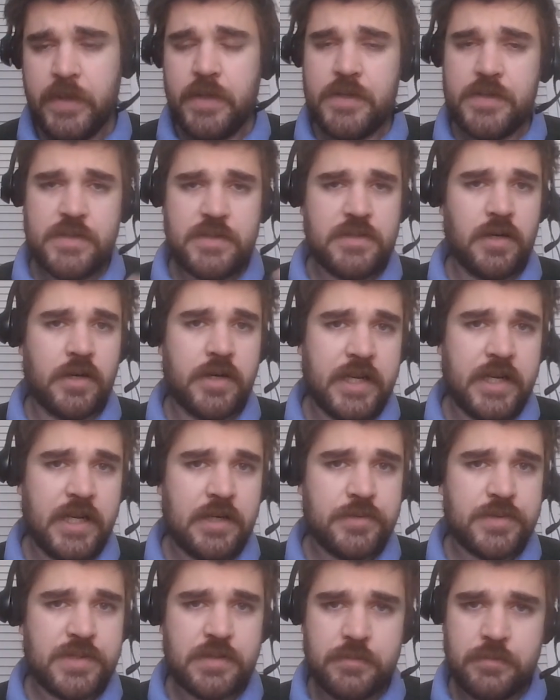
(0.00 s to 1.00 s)
Starting
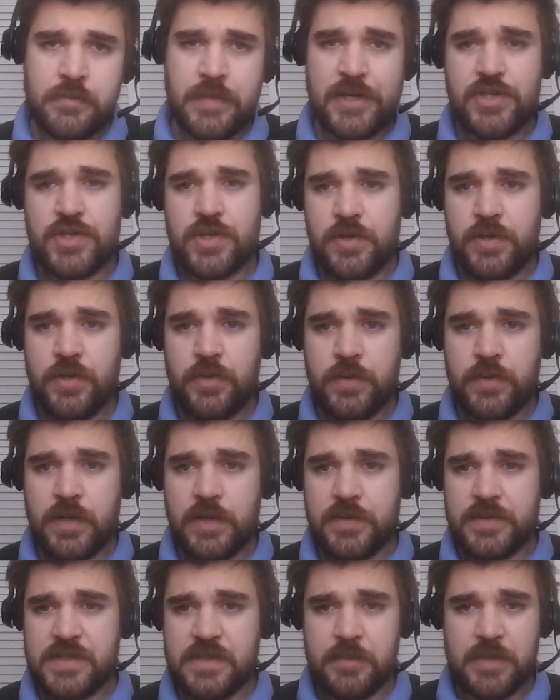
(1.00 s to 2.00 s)
out, make sure you
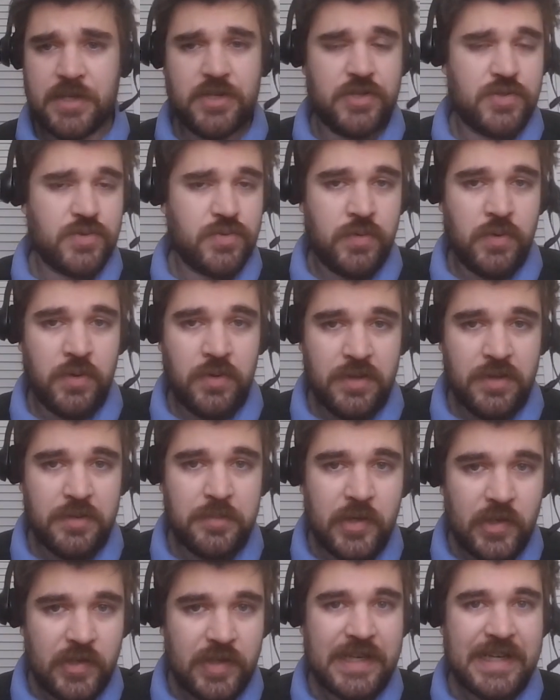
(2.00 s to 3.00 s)
have a somewhat
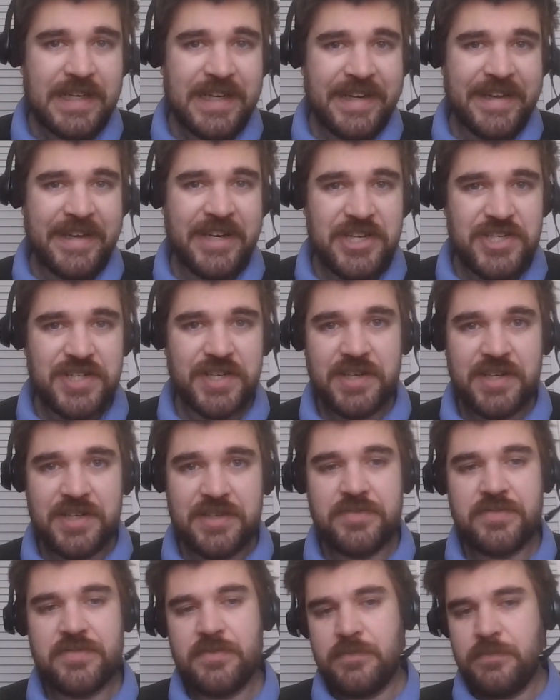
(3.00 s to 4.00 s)
controllable
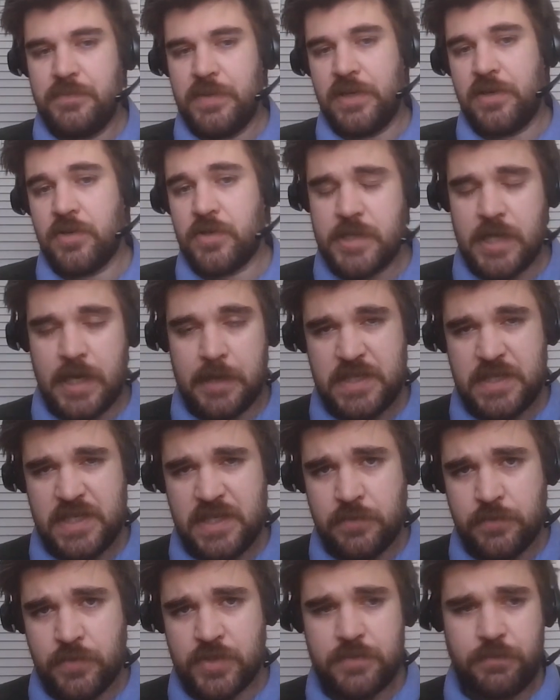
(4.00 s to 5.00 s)
initiative. Pick your top
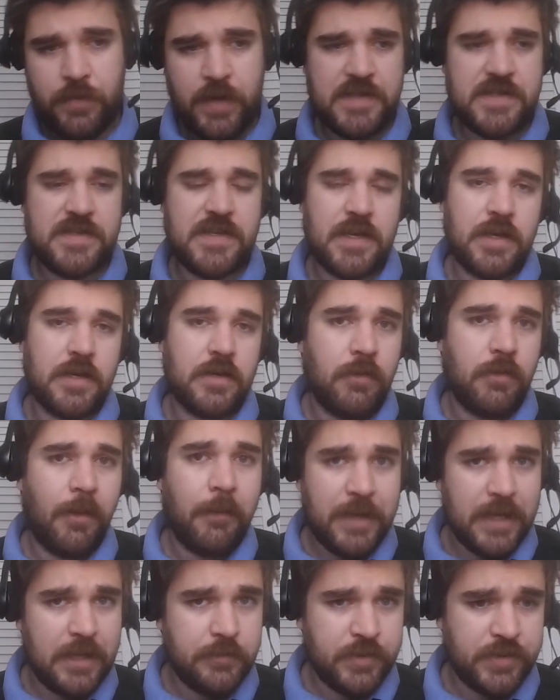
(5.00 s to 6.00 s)
10 most pressing and
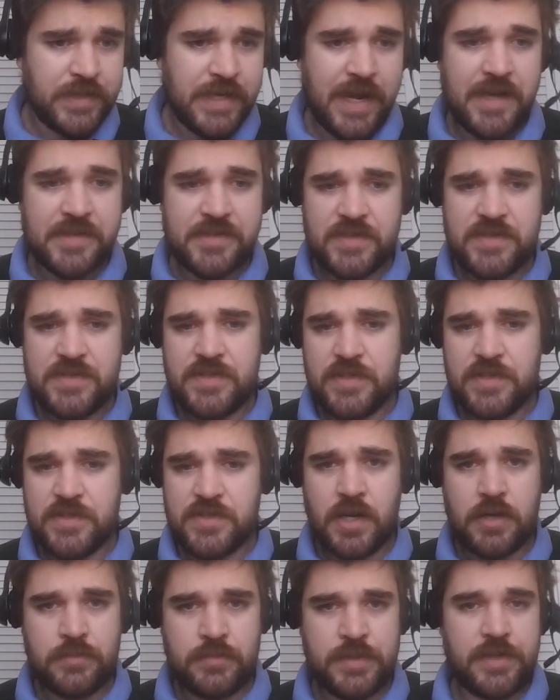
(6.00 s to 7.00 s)
repeatable tasks to
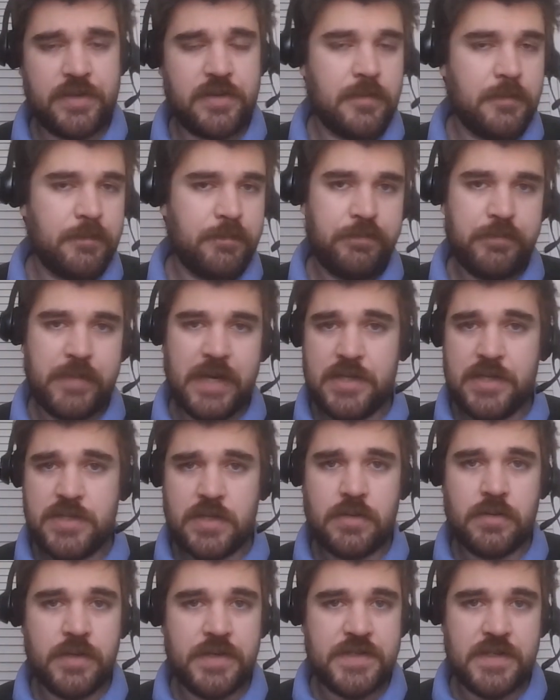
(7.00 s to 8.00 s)
start with.
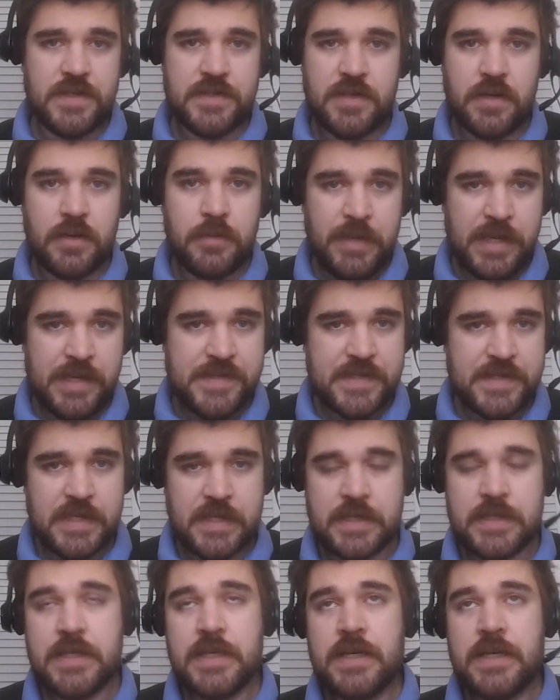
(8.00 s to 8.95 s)
Password resets are amazing.